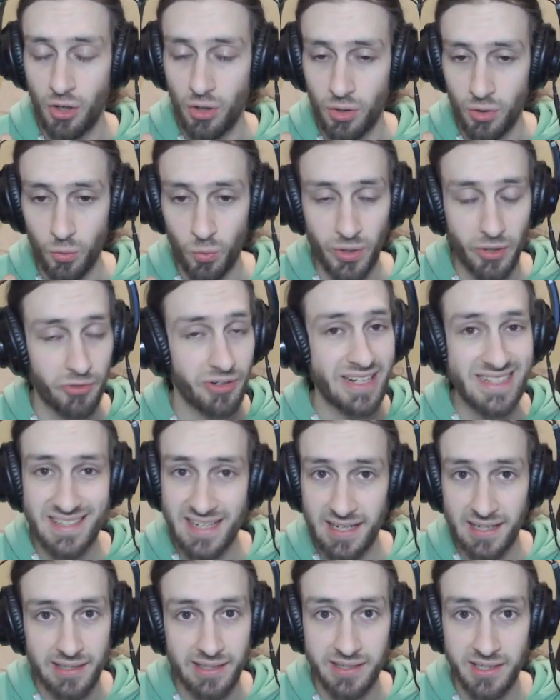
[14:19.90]
we're on
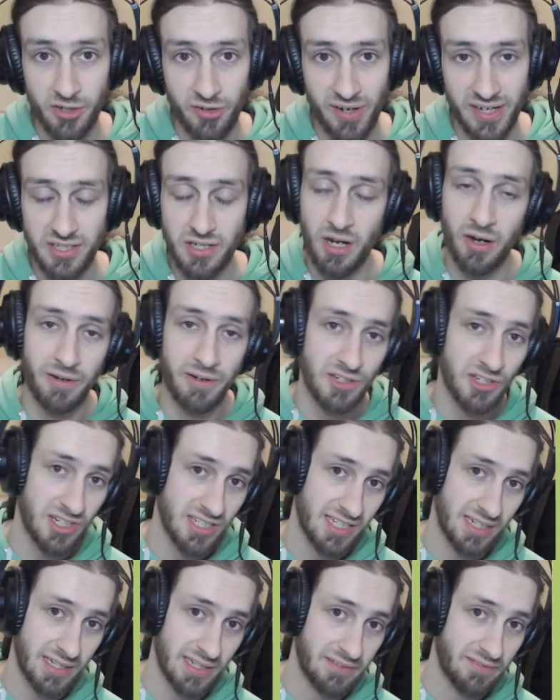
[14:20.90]
exactly the correct RNG to
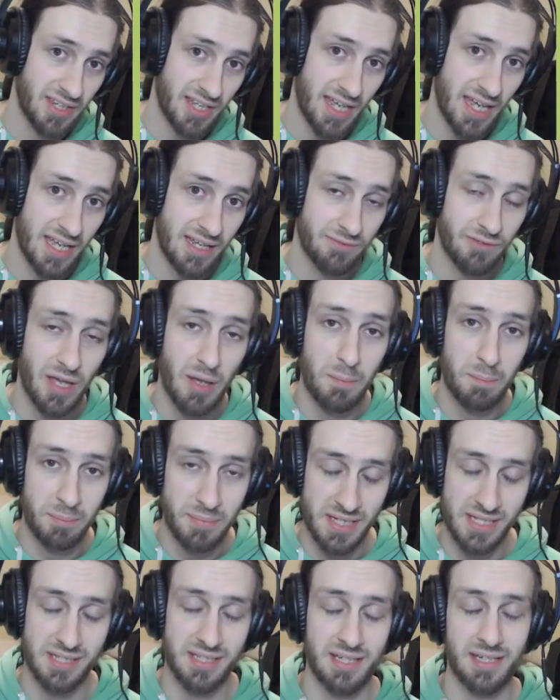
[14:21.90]
leave the cave
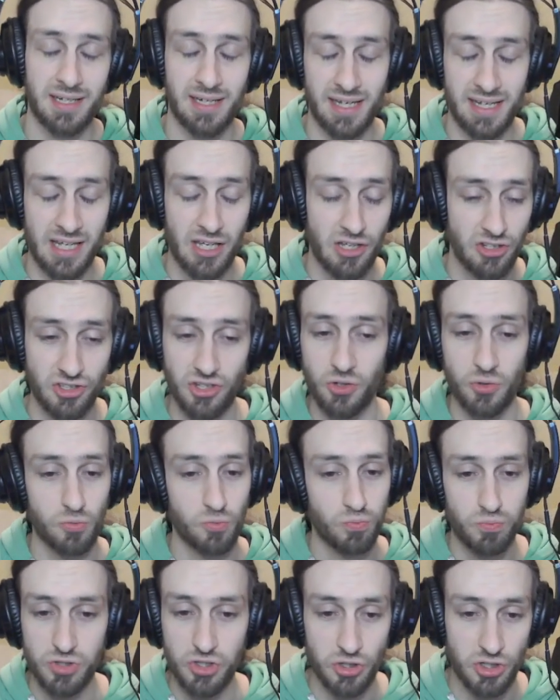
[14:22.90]
immediately. So
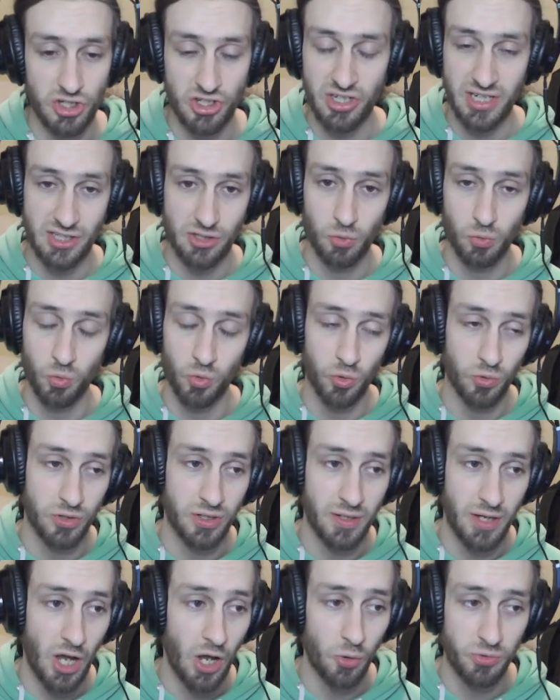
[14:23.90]
you just need to
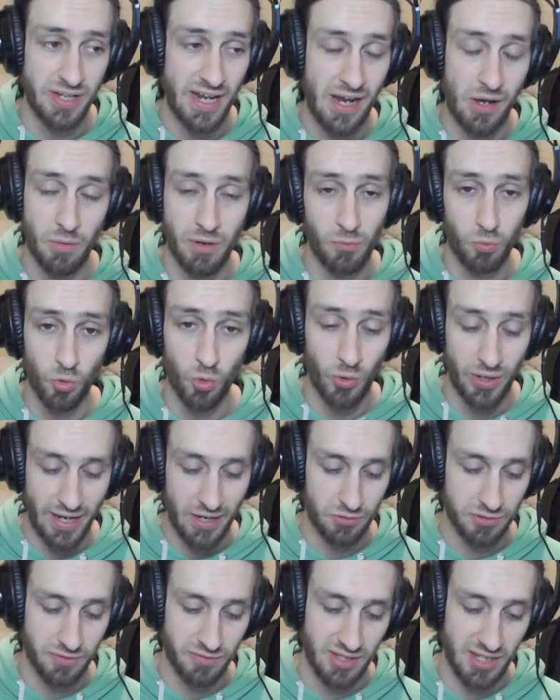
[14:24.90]
hold down and walk
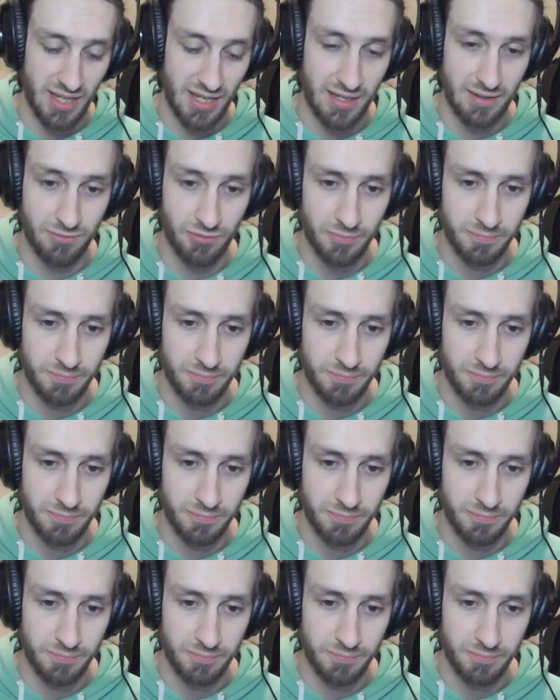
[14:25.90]
out of the cave.